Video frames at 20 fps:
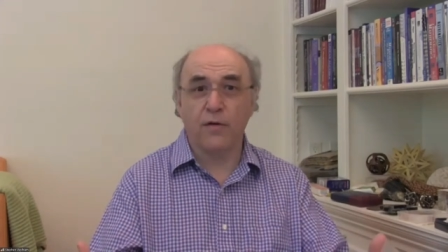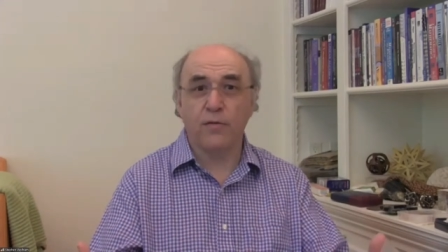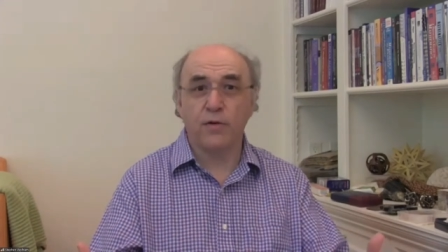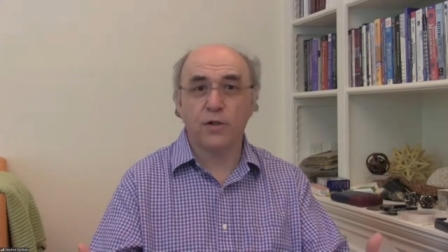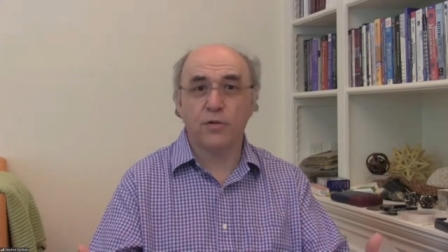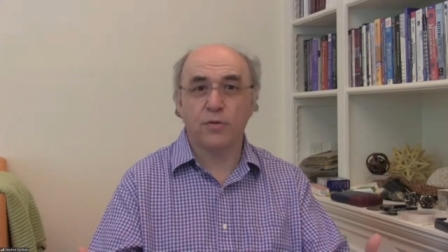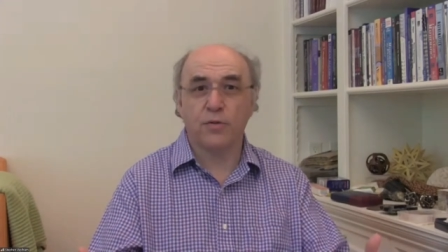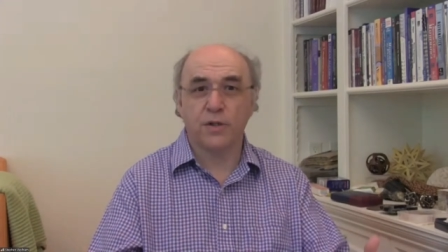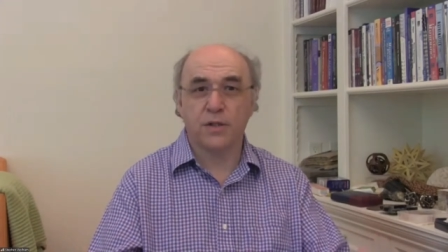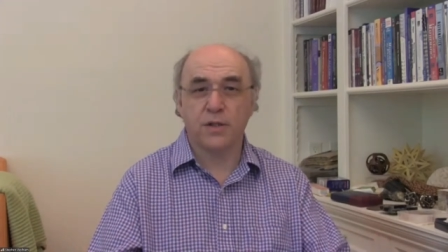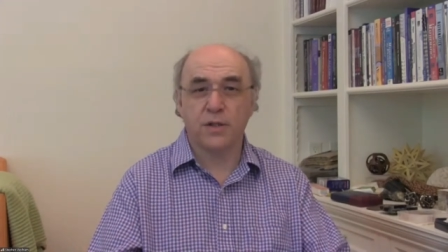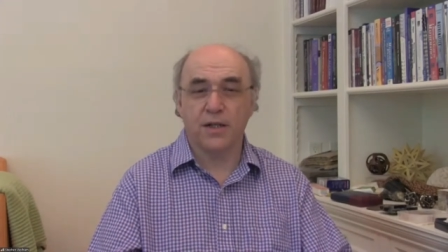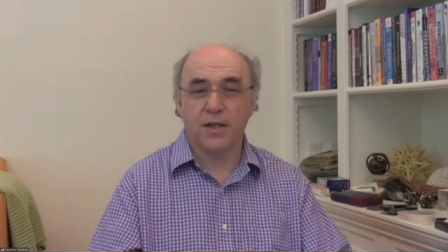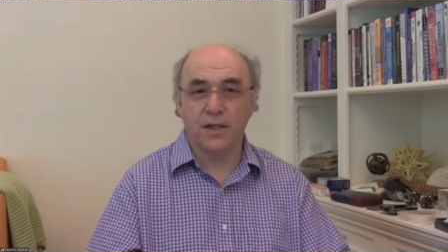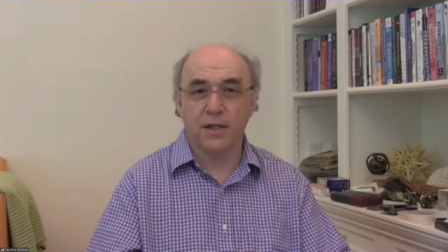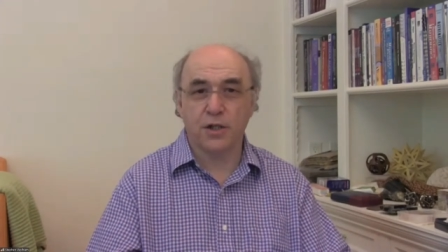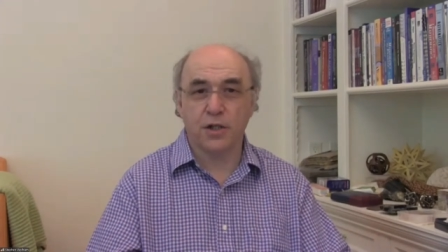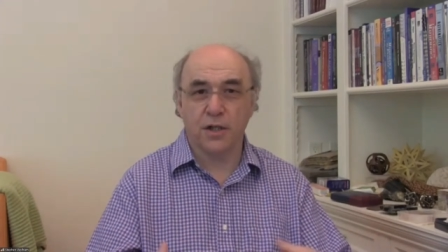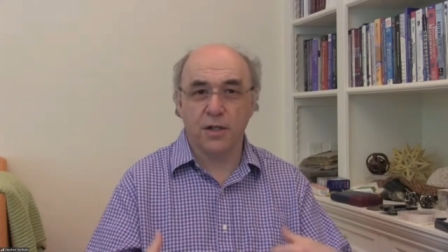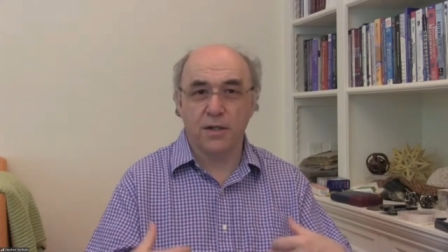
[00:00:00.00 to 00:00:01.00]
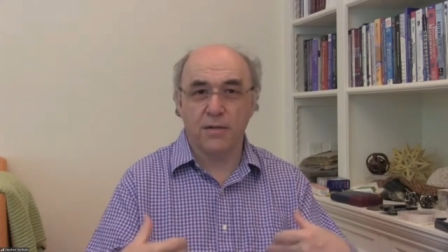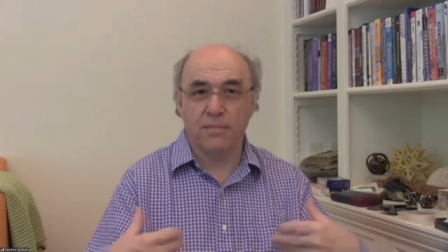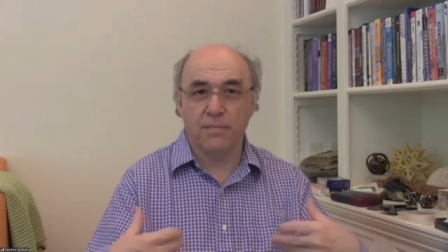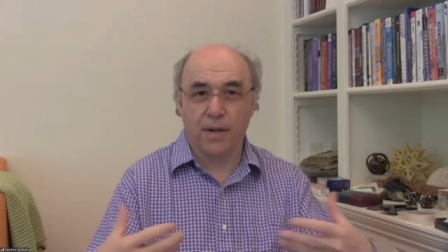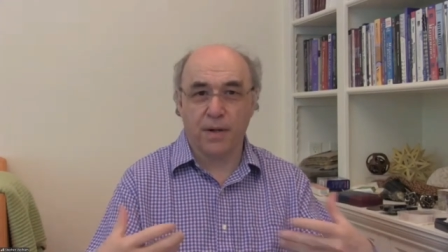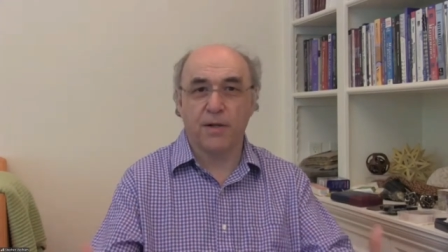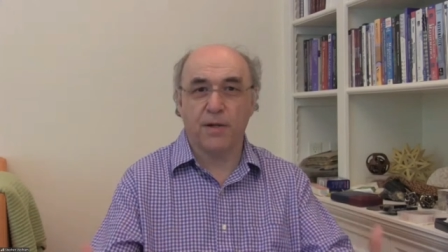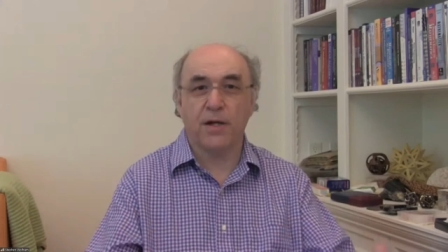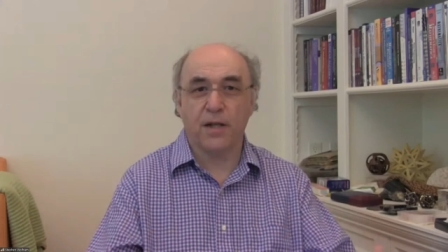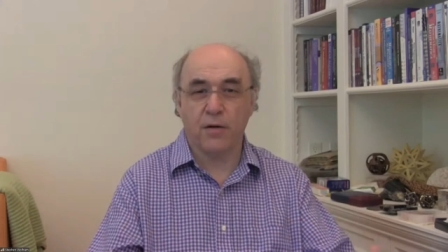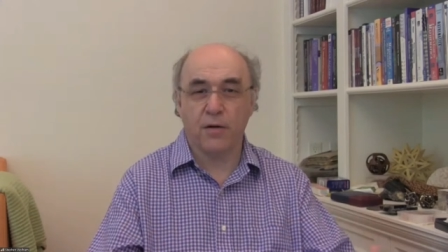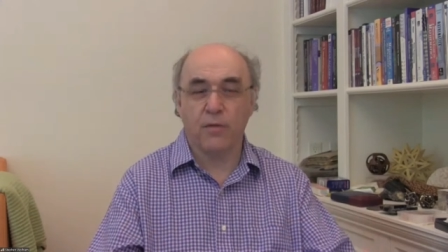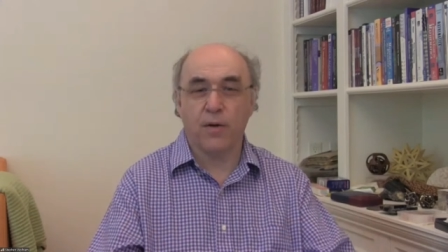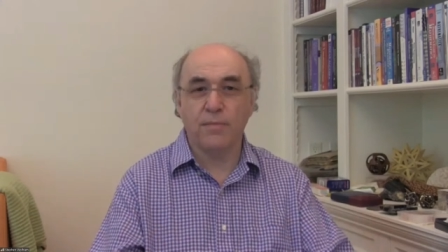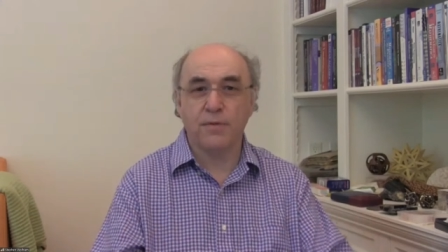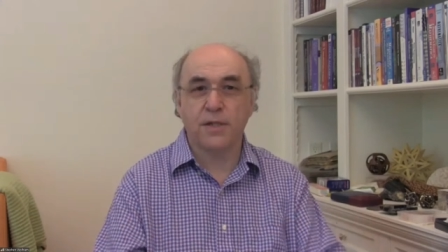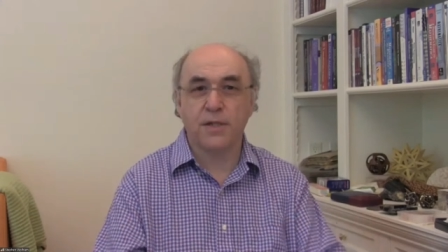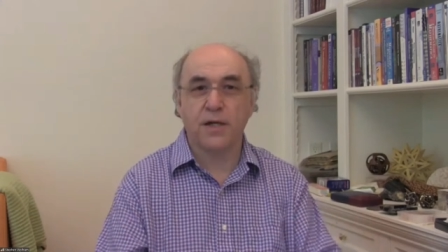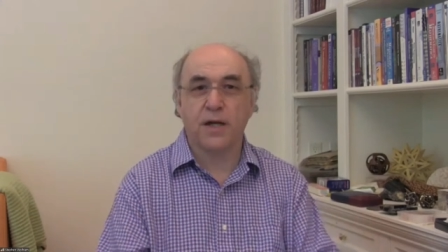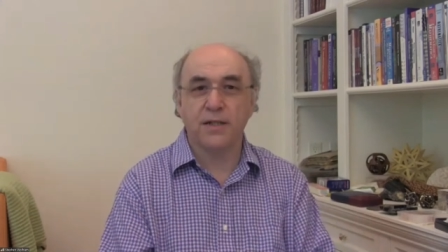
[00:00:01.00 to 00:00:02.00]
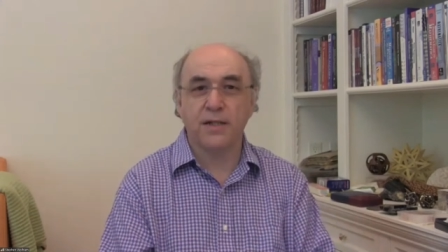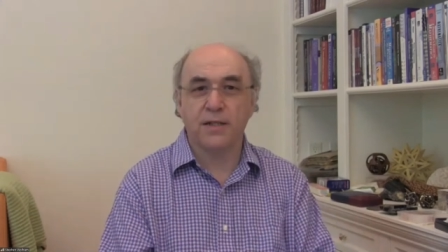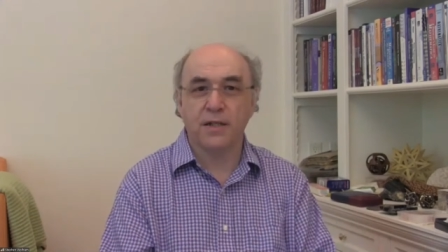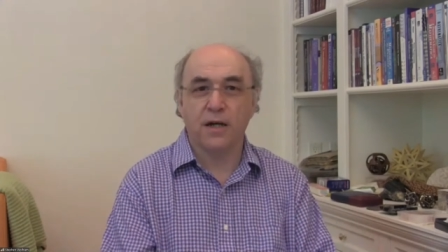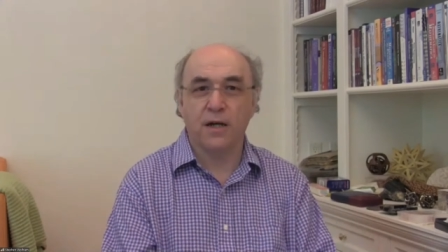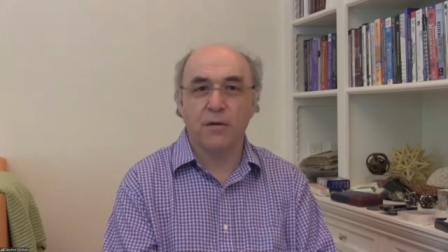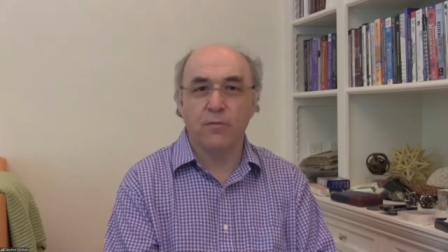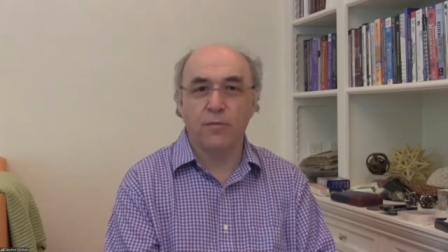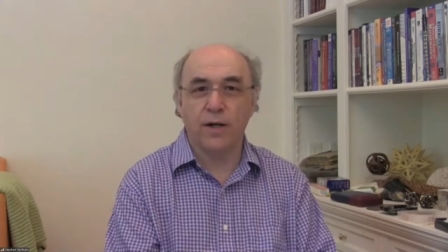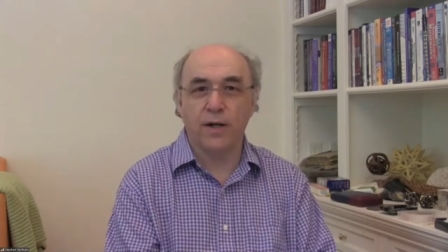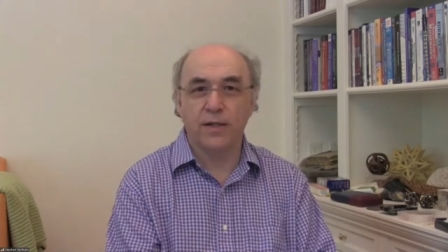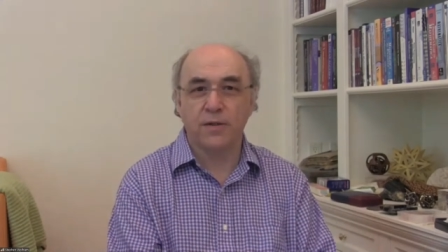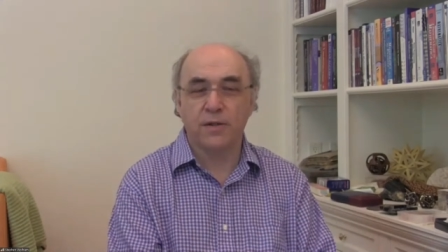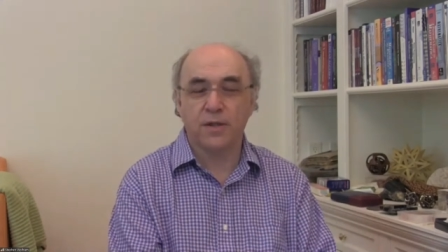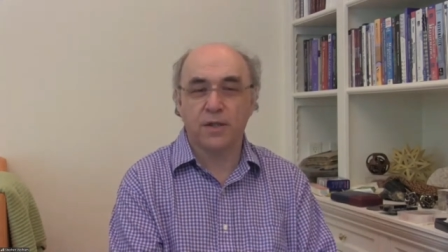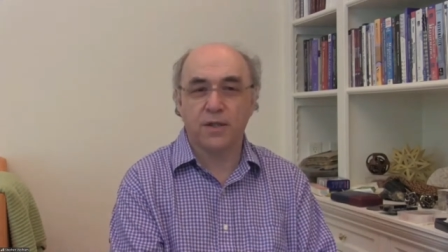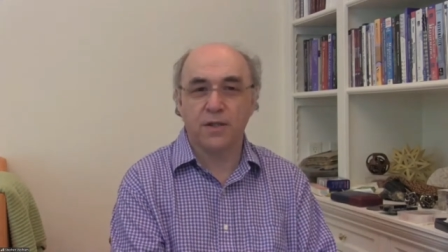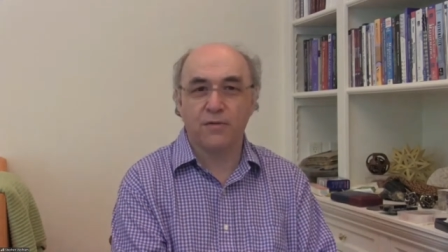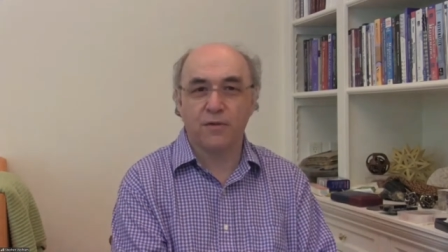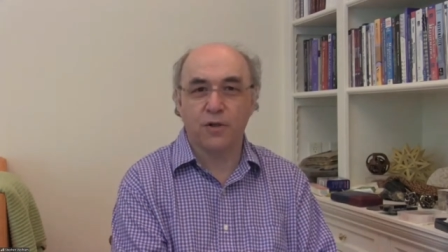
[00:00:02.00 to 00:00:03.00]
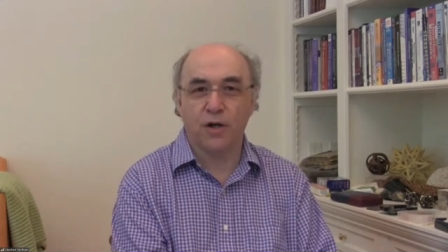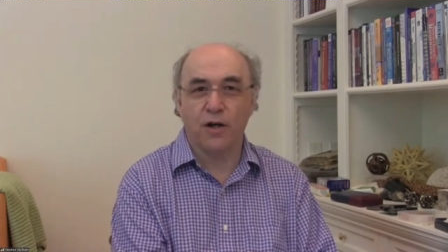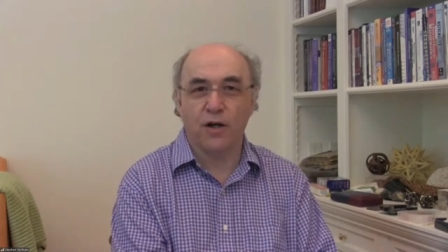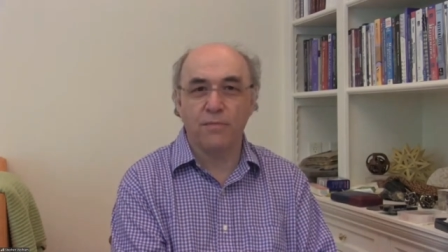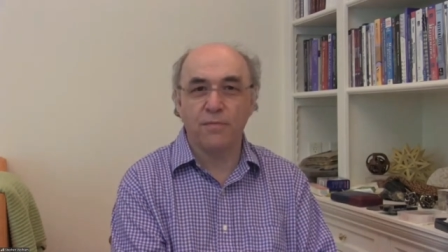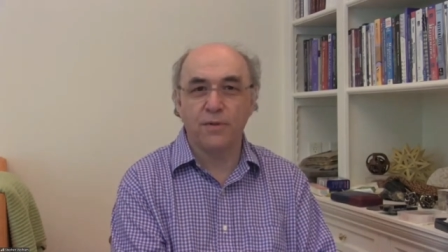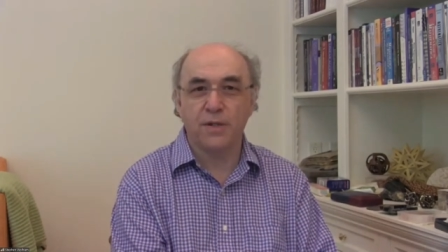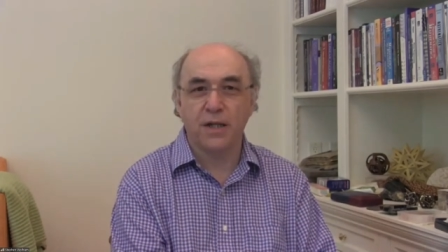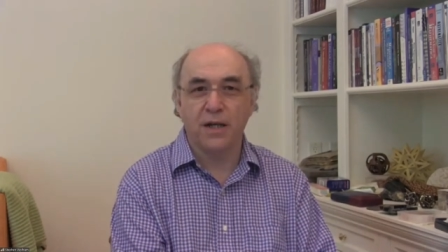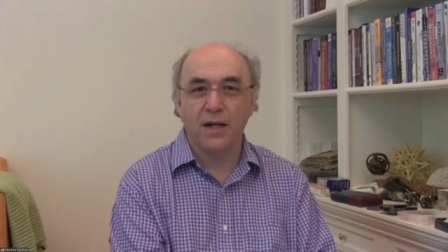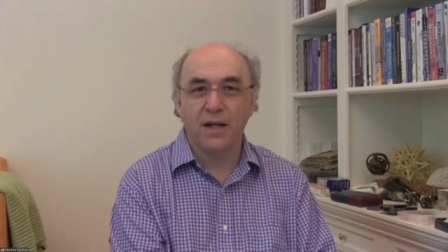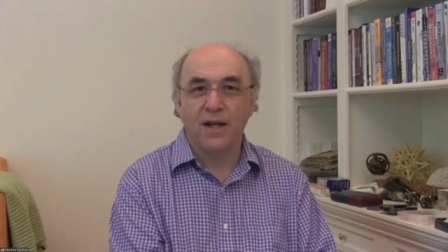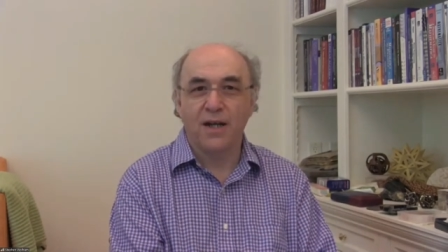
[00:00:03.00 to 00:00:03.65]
which was initially primarily a website, and when Steve Jobs